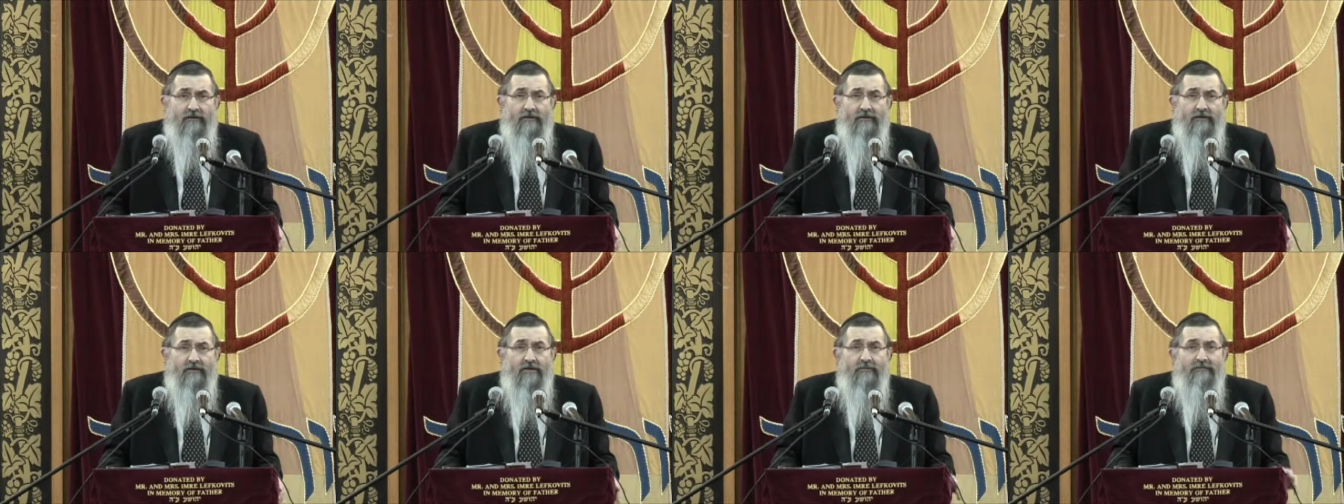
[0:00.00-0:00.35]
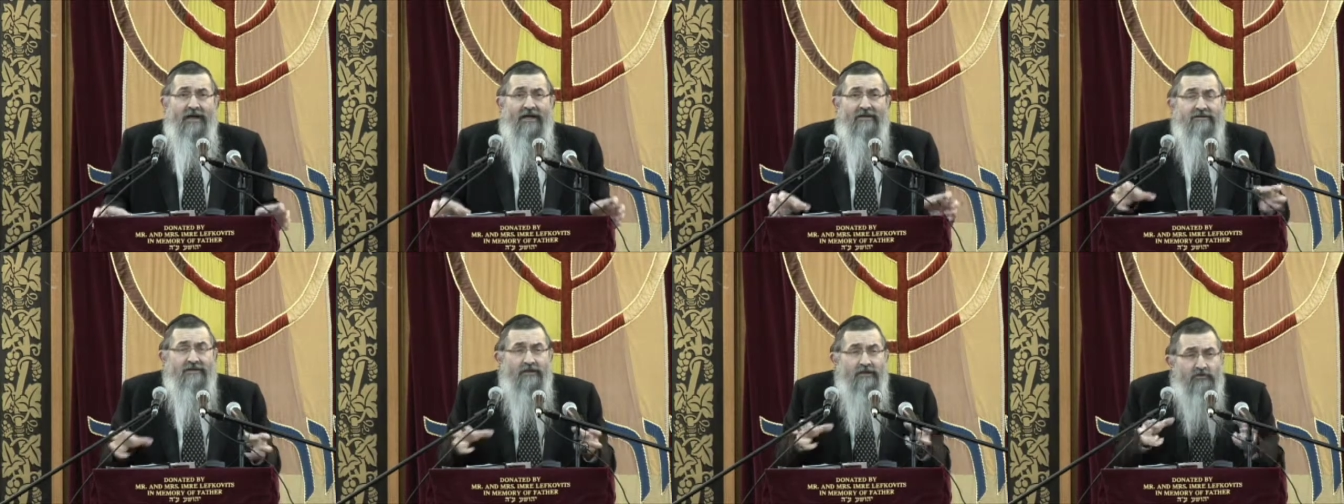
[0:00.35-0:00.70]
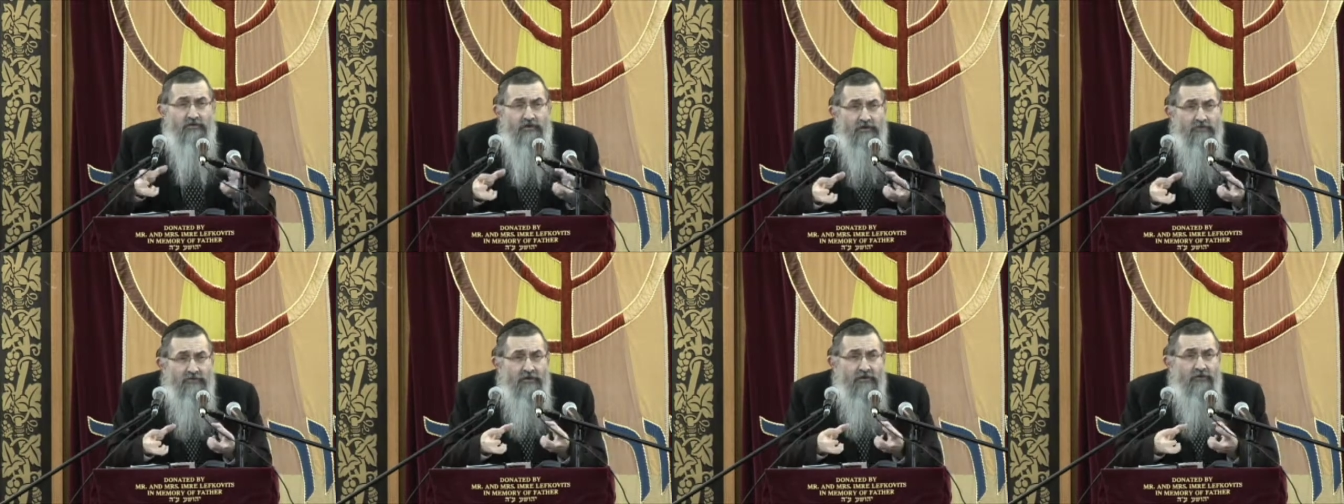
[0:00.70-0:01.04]
And the
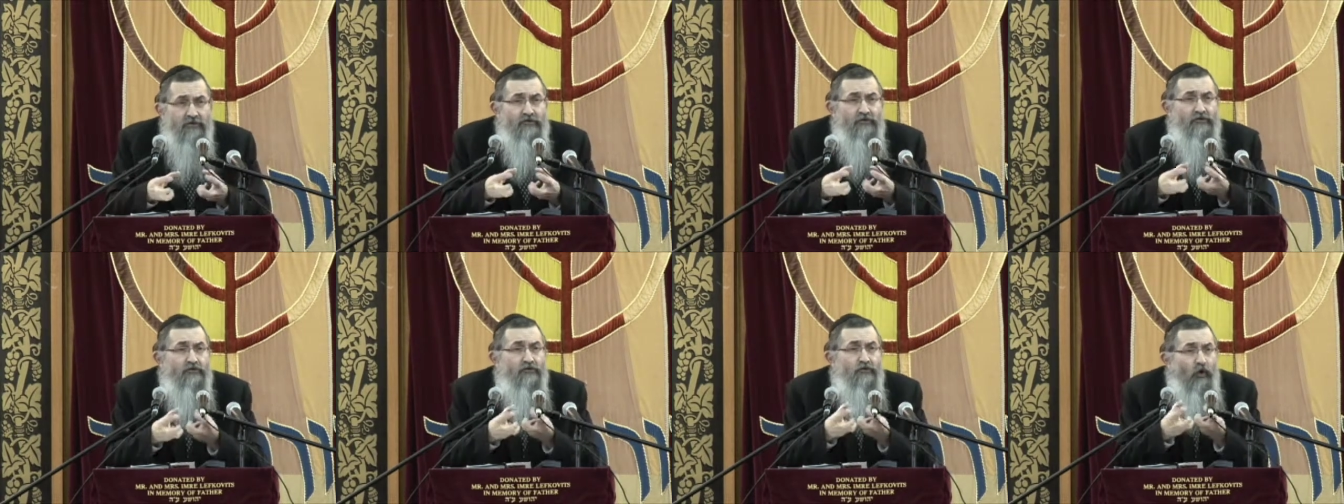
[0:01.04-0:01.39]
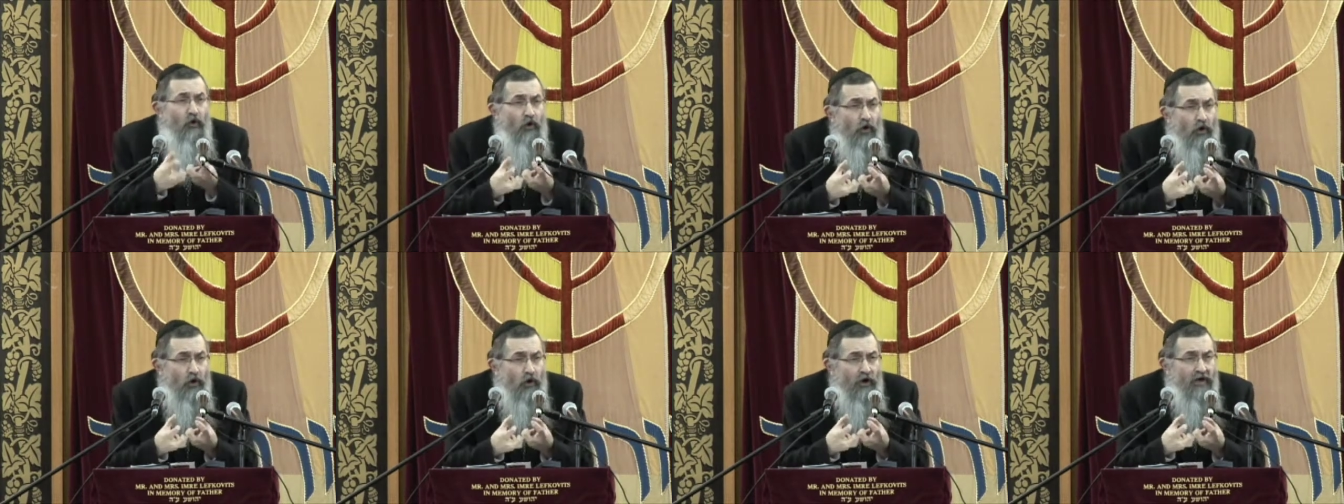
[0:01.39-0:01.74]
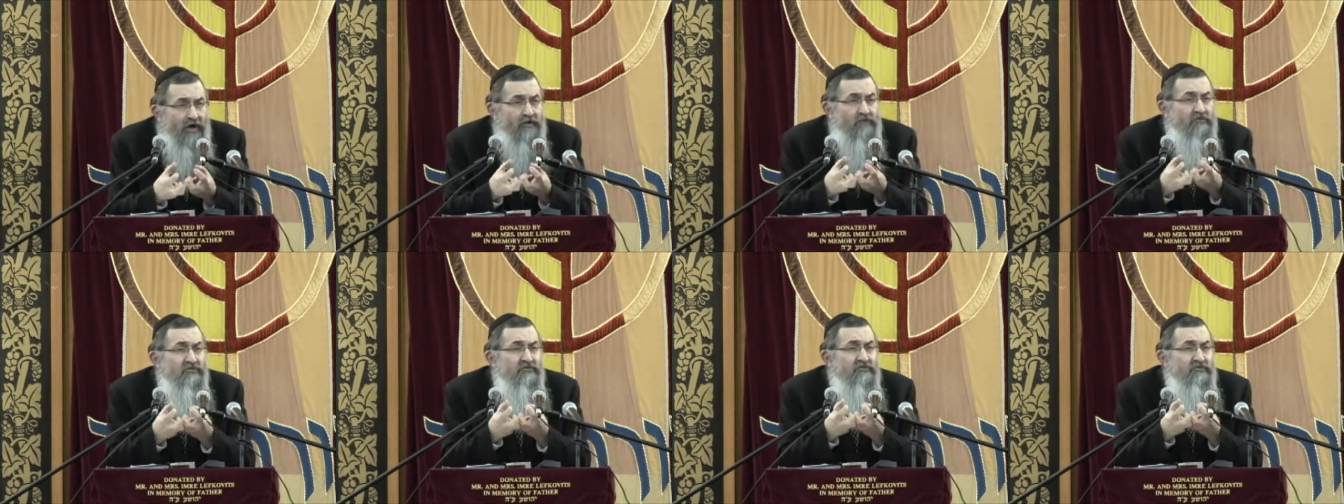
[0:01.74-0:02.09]
Badichever saw
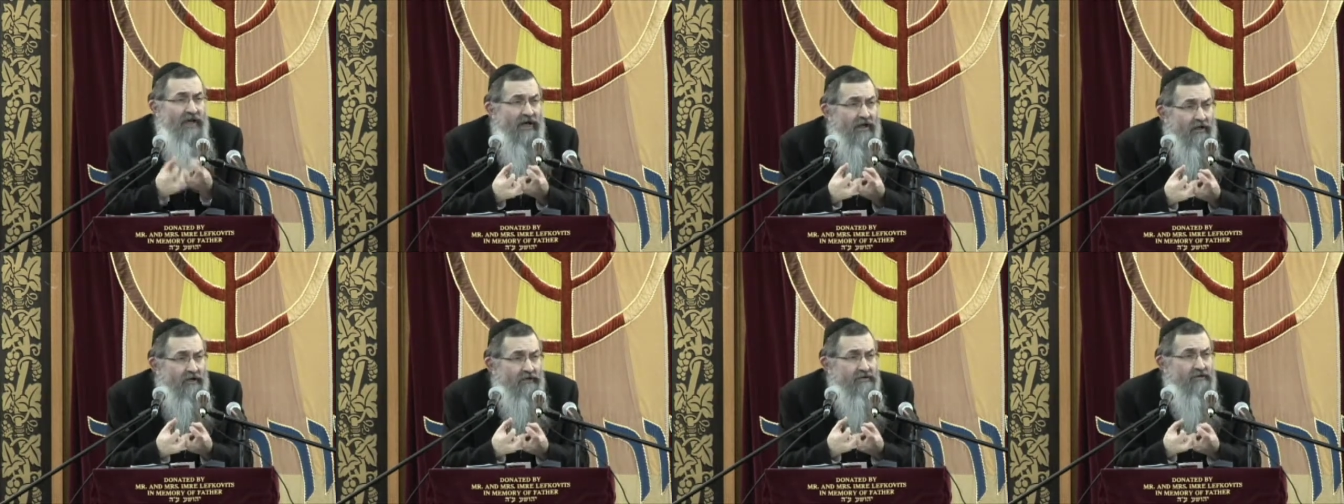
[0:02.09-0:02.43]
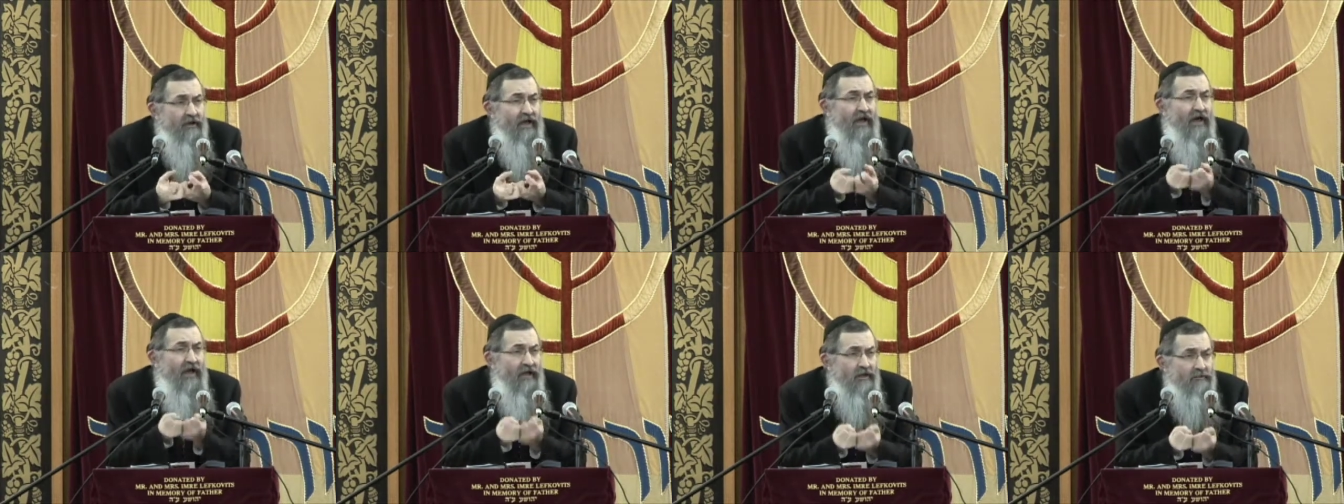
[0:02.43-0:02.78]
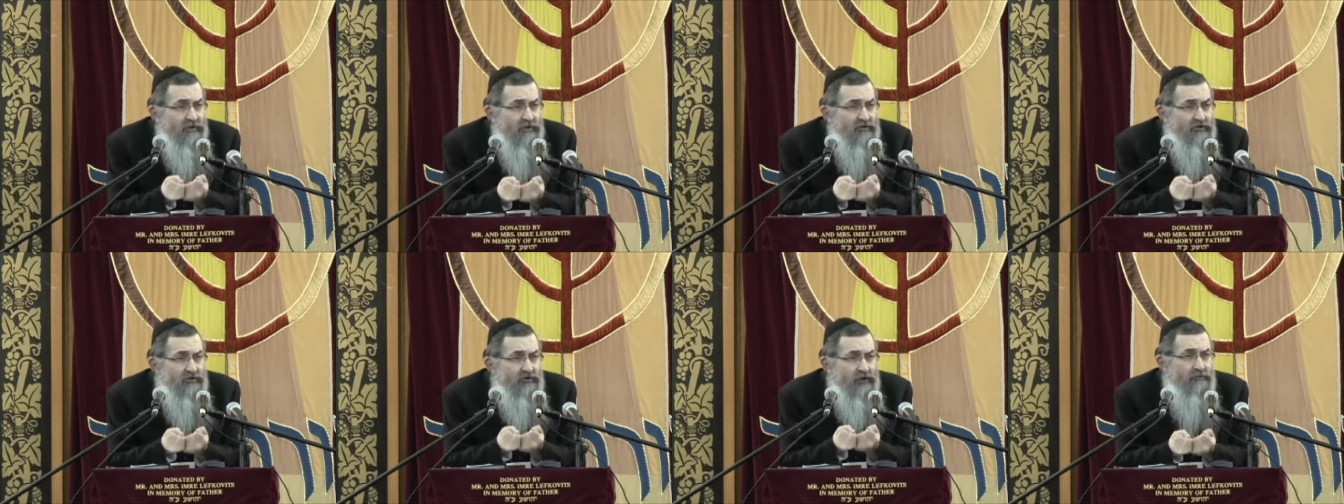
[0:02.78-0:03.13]
and felt the
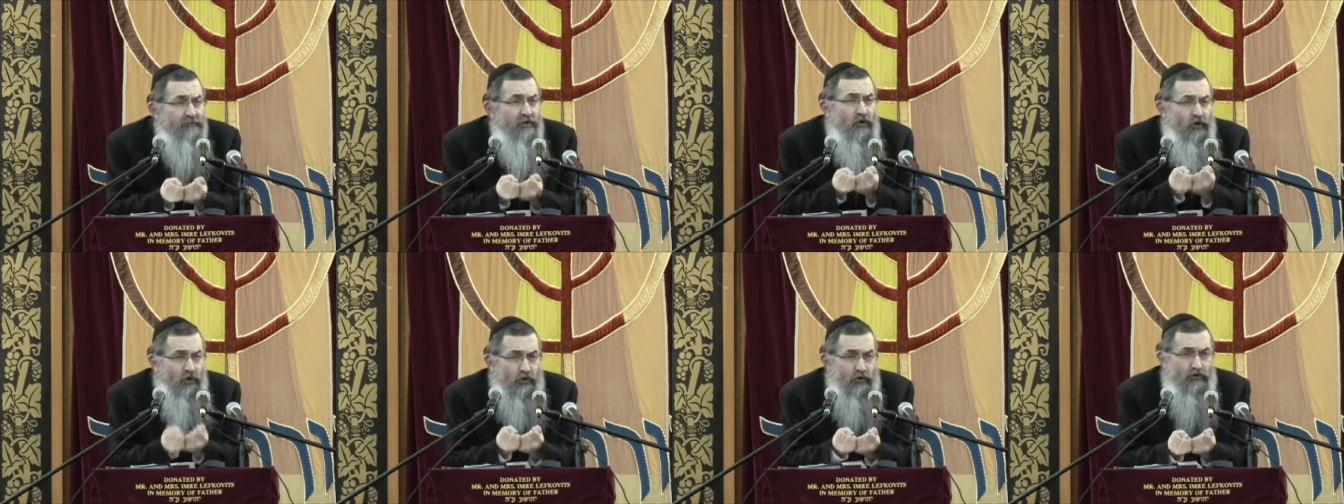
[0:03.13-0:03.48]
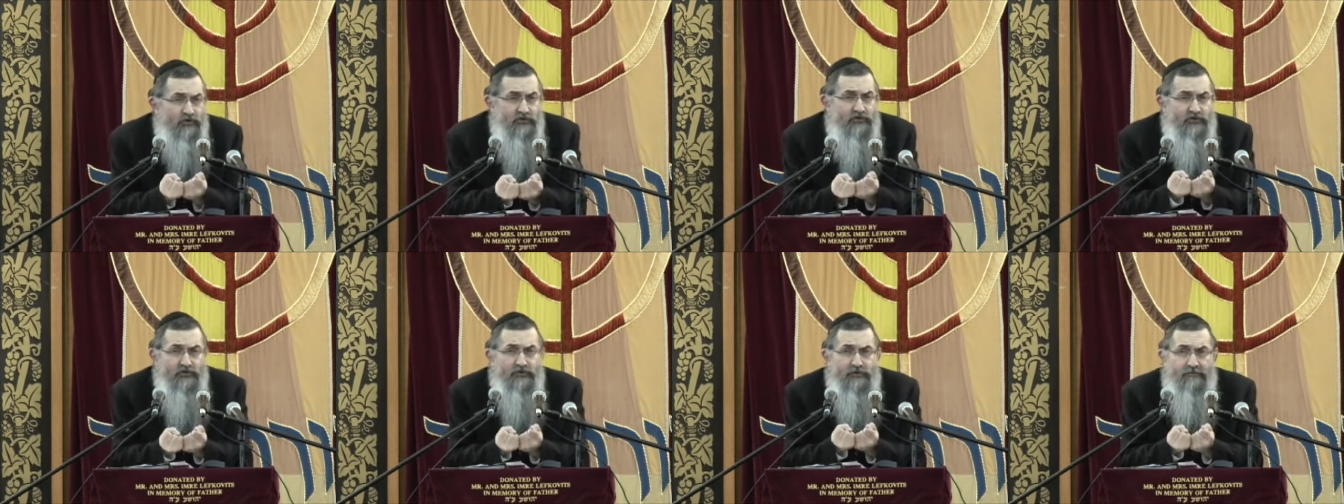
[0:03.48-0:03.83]
Eibishter Berush.